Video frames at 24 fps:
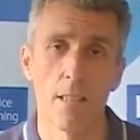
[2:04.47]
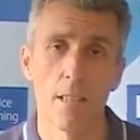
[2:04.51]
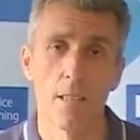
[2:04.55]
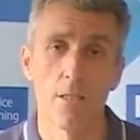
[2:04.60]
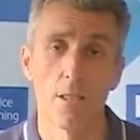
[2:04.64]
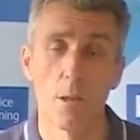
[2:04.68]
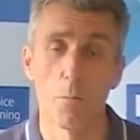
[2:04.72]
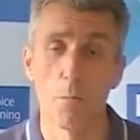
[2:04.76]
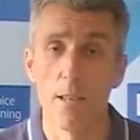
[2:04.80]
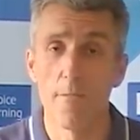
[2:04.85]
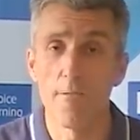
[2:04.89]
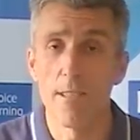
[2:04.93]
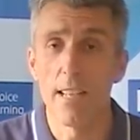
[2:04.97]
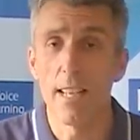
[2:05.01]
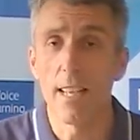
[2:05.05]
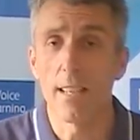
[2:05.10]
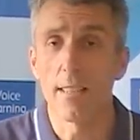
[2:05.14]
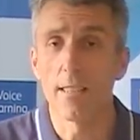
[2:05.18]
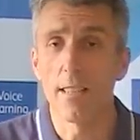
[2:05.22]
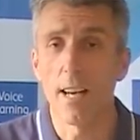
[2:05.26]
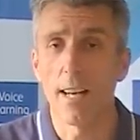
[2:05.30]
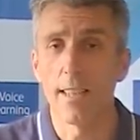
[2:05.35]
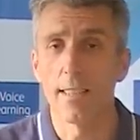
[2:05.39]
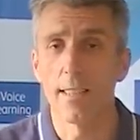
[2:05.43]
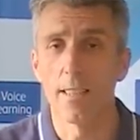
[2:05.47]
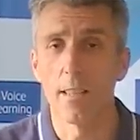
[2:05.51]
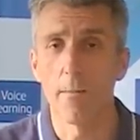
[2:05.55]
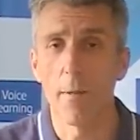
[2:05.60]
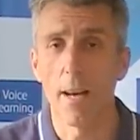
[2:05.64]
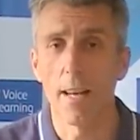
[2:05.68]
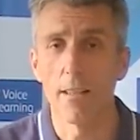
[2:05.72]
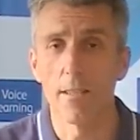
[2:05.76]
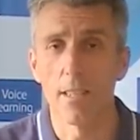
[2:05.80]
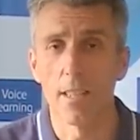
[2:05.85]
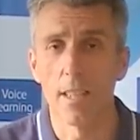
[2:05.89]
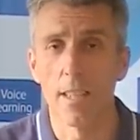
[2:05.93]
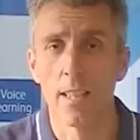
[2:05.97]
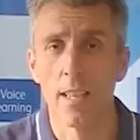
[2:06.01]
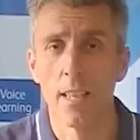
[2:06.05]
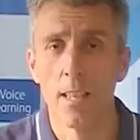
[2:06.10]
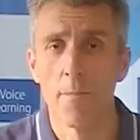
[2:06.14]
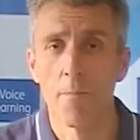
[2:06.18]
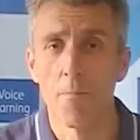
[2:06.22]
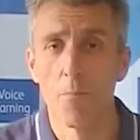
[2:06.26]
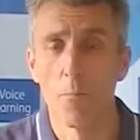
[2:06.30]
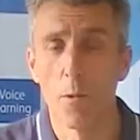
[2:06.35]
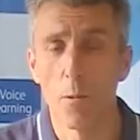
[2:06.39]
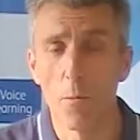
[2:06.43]
So we're really excited about it.
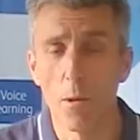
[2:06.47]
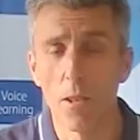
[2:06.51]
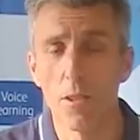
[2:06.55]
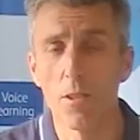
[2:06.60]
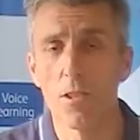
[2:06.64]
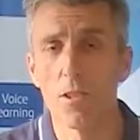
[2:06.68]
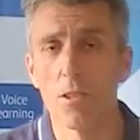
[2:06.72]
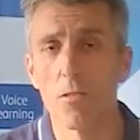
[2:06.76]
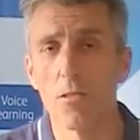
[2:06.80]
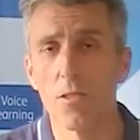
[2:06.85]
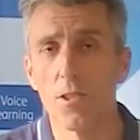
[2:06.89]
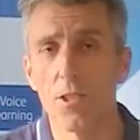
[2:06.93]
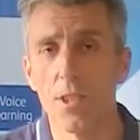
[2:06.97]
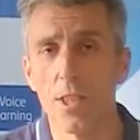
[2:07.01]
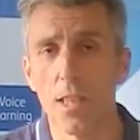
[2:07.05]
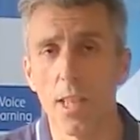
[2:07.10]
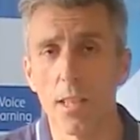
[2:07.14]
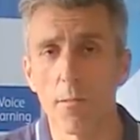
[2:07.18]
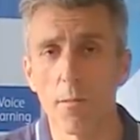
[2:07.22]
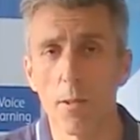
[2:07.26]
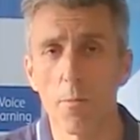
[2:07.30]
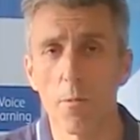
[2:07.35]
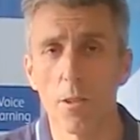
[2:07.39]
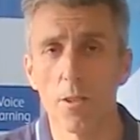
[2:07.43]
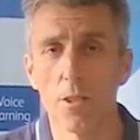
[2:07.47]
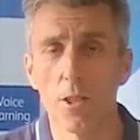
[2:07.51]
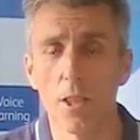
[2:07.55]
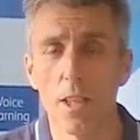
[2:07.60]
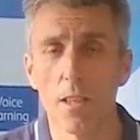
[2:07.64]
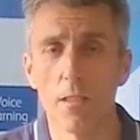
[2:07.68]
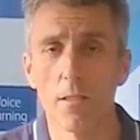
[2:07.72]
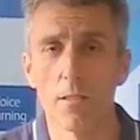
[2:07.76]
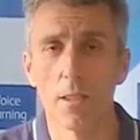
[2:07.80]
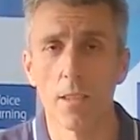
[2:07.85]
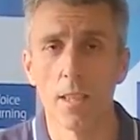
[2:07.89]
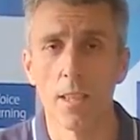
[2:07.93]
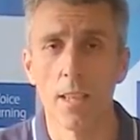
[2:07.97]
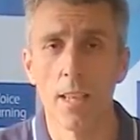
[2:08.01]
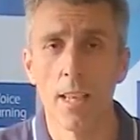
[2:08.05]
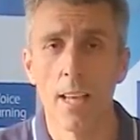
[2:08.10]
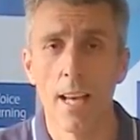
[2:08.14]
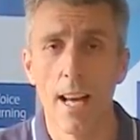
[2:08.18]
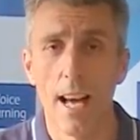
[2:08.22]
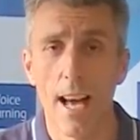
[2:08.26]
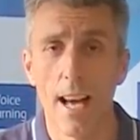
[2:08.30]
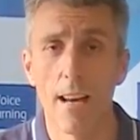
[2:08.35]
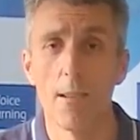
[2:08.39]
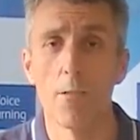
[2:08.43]
We want to talk to you. We want you to
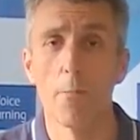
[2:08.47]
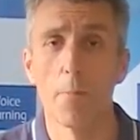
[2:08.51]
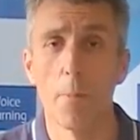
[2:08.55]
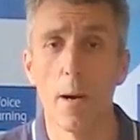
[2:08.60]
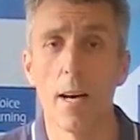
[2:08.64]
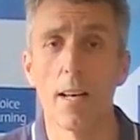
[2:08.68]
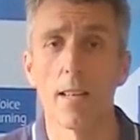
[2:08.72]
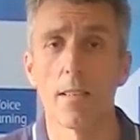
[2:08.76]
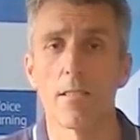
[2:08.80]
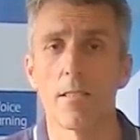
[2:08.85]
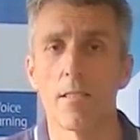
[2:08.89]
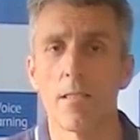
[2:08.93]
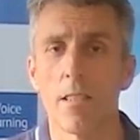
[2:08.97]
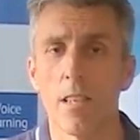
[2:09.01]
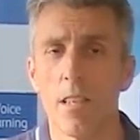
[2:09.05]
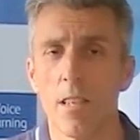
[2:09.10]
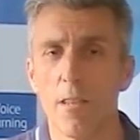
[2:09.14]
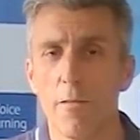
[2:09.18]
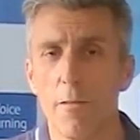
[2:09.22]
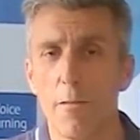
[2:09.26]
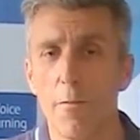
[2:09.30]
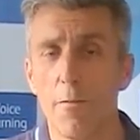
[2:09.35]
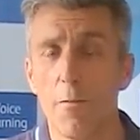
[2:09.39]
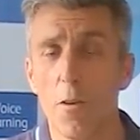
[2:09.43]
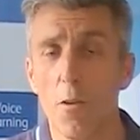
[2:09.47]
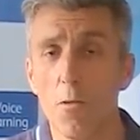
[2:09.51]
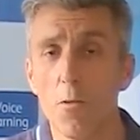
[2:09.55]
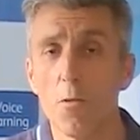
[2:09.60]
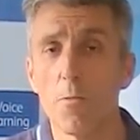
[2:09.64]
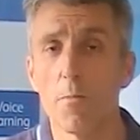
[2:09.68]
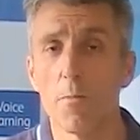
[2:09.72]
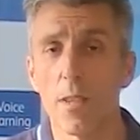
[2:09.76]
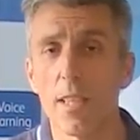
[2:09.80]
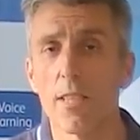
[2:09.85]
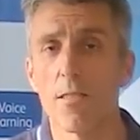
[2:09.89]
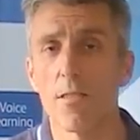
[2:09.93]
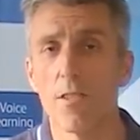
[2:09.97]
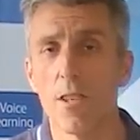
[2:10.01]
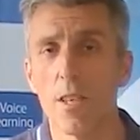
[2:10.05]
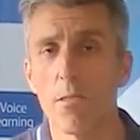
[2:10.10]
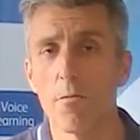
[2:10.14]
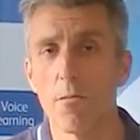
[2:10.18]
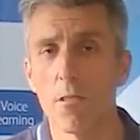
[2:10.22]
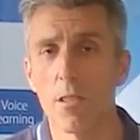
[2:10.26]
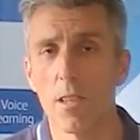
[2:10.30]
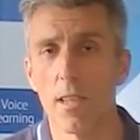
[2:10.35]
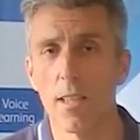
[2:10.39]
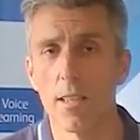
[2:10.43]
help us form this new
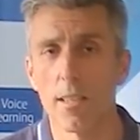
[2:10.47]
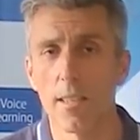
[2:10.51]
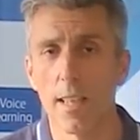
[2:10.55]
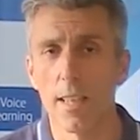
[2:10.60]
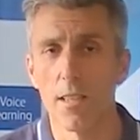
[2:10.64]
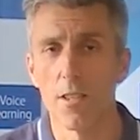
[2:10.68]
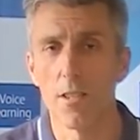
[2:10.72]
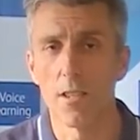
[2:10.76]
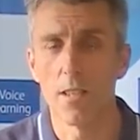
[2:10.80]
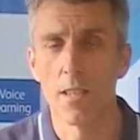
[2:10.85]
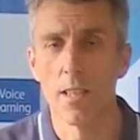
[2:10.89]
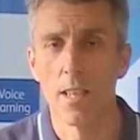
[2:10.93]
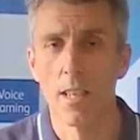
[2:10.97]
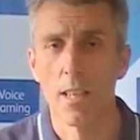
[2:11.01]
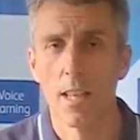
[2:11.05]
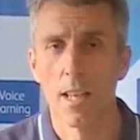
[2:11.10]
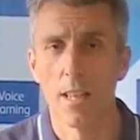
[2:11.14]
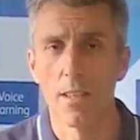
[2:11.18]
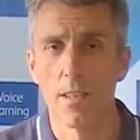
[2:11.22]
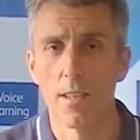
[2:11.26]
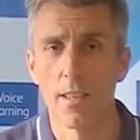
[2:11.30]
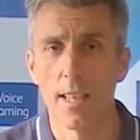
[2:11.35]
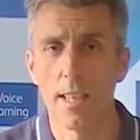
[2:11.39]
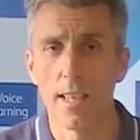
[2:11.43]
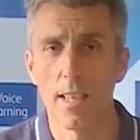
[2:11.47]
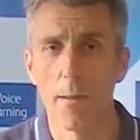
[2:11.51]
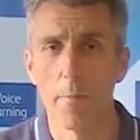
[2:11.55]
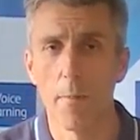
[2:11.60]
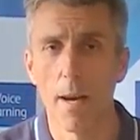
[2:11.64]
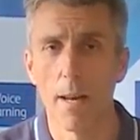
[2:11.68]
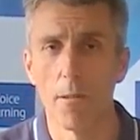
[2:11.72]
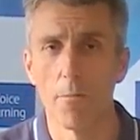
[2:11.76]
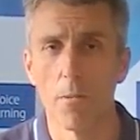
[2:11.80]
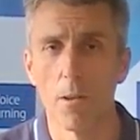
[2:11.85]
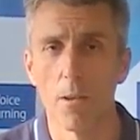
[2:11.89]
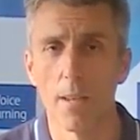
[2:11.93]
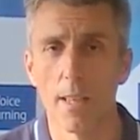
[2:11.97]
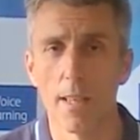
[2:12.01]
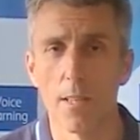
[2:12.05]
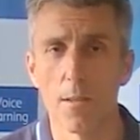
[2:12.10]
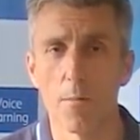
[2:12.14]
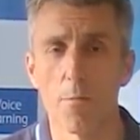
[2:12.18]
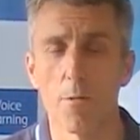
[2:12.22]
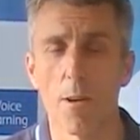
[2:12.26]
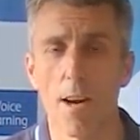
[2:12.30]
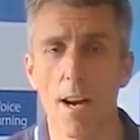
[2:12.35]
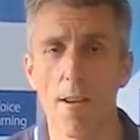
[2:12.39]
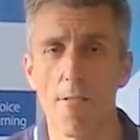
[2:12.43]
organisation and think about what its
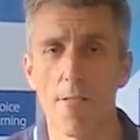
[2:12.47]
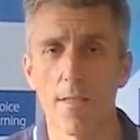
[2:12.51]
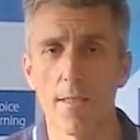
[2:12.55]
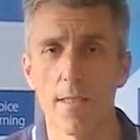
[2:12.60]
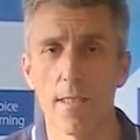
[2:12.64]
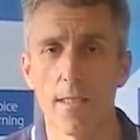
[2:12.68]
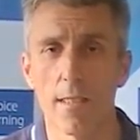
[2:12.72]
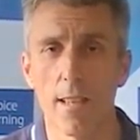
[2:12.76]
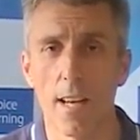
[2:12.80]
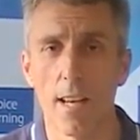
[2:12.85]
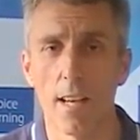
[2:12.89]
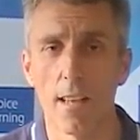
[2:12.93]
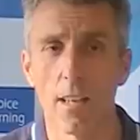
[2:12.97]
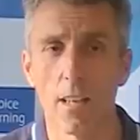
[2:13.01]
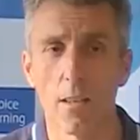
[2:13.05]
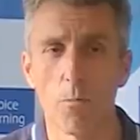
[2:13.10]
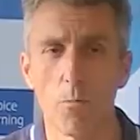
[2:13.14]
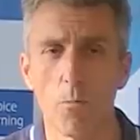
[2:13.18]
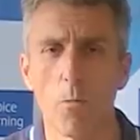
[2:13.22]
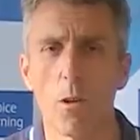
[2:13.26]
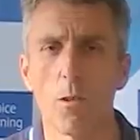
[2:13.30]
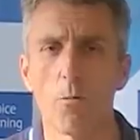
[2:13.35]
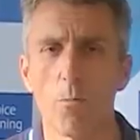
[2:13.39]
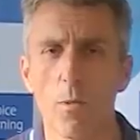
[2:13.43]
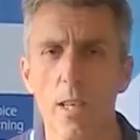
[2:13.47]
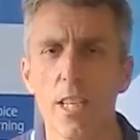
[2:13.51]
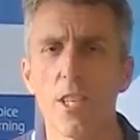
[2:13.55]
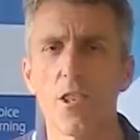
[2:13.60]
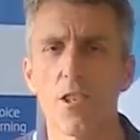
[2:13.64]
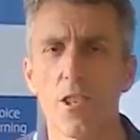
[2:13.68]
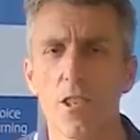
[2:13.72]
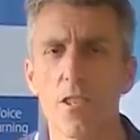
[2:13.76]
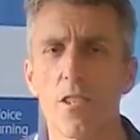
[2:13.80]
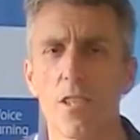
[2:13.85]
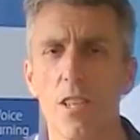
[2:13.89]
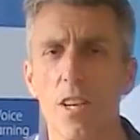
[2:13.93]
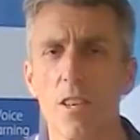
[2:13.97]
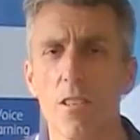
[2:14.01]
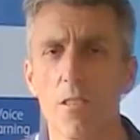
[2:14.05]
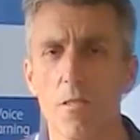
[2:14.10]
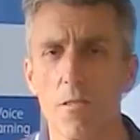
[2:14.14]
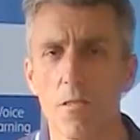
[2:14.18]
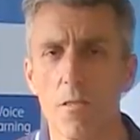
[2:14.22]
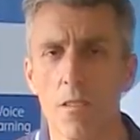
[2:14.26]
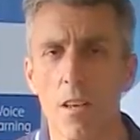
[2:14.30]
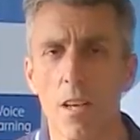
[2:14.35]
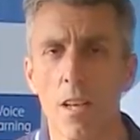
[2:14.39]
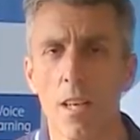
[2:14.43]
priorities are and what we should
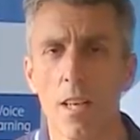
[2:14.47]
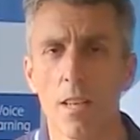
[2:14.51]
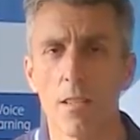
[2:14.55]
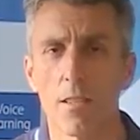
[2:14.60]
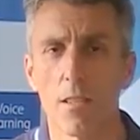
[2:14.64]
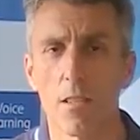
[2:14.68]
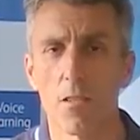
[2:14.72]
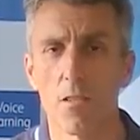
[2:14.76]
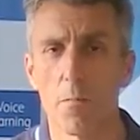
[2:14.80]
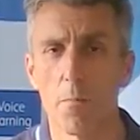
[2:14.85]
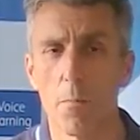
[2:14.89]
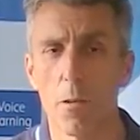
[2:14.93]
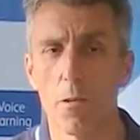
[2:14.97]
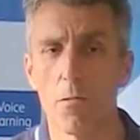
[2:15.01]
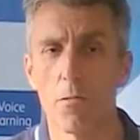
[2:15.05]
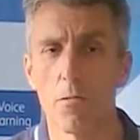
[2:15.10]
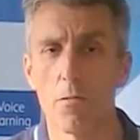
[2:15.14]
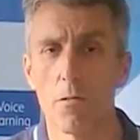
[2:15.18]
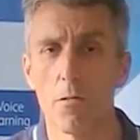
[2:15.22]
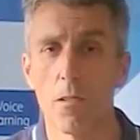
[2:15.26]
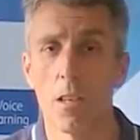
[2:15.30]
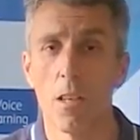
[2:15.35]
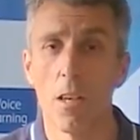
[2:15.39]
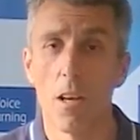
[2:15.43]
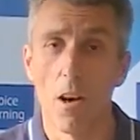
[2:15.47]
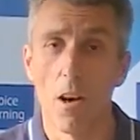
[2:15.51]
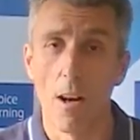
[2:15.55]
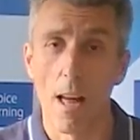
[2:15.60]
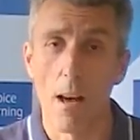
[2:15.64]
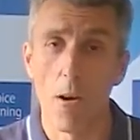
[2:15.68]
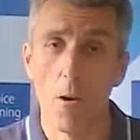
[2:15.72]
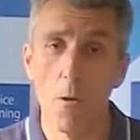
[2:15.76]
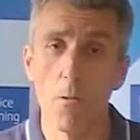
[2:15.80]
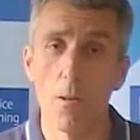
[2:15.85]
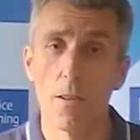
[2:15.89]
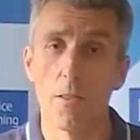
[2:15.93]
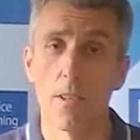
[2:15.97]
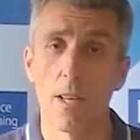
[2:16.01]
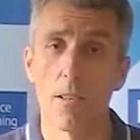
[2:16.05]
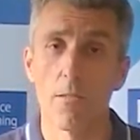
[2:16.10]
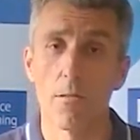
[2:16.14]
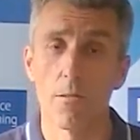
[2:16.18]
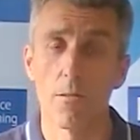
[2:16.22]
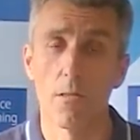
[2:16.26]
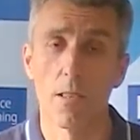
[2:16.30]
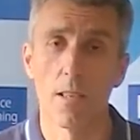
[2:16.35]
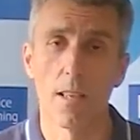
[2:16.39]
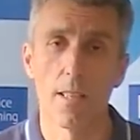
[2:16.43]
do to support all of those
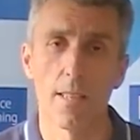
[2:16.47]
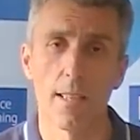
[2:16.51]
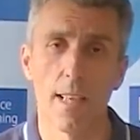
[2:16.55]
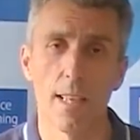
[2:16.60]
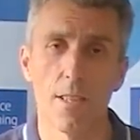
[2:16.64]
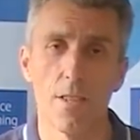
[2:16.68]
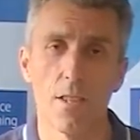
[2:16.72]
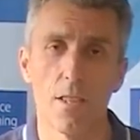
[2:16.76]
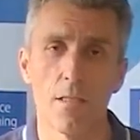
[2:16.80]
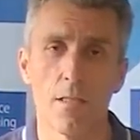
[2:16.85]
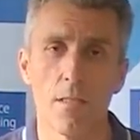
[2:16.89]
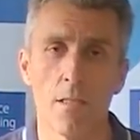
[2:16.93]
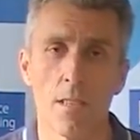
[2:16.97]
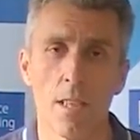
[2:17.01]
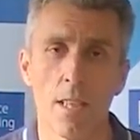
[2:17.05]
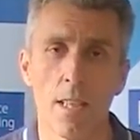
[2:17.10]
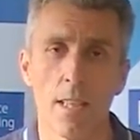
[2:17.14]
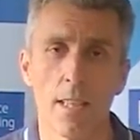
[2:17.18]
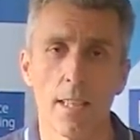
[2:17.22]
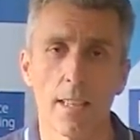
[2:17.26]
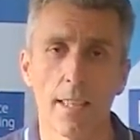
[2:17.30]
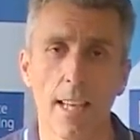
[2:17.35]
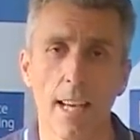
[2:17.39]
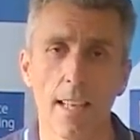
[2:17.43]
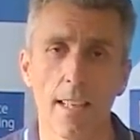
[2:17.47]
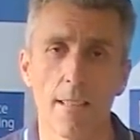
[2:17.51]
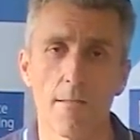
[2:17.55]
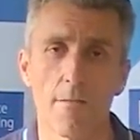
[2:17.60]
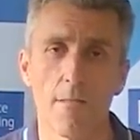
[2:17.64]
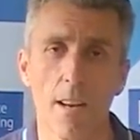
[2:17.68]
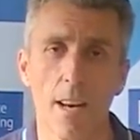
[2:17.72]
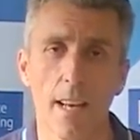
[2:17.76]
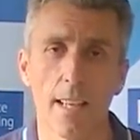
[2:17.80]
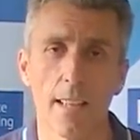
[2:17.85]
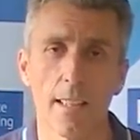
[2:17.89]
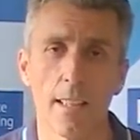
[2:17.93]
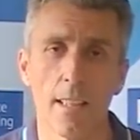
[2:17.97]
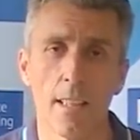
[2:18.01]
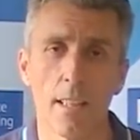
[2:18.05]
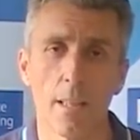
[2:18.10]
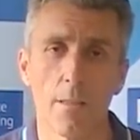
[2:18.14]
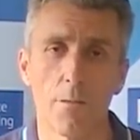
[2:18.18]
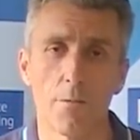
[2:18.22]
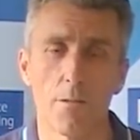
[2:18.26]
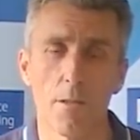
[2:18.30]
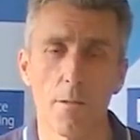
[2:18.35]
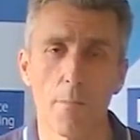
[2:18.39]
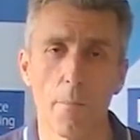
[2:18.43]
organisations get it right
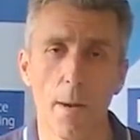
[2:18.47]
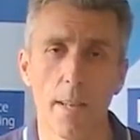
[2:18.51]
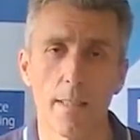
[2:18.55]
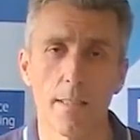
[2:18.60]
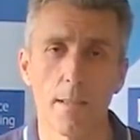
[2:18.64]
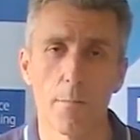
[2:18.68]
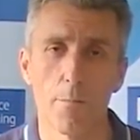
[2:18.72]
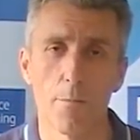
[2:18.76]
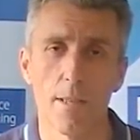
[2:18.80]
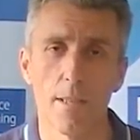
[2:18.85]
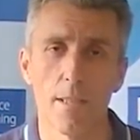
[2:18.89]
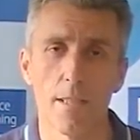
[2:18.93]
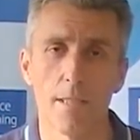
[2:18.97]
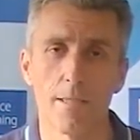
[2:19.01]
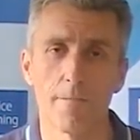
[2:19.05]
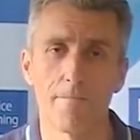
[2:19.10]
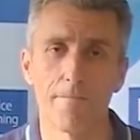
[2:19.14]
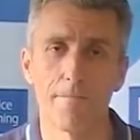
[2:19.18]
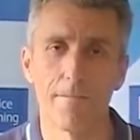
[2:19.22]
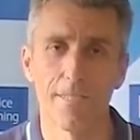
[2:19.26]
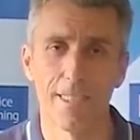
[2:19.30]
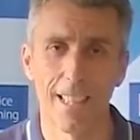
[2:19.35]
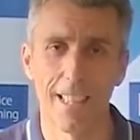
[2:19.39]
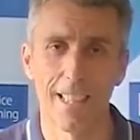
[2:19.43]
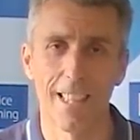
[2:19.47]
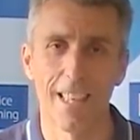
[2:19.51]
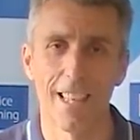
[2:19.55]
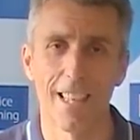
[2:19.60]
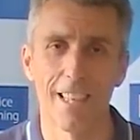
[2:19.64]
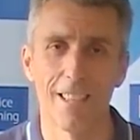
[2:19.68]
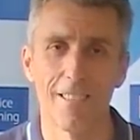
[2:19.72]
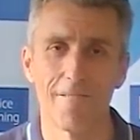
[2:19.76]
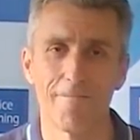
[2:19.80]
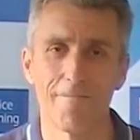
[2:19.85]
for a better Britain. Thank you.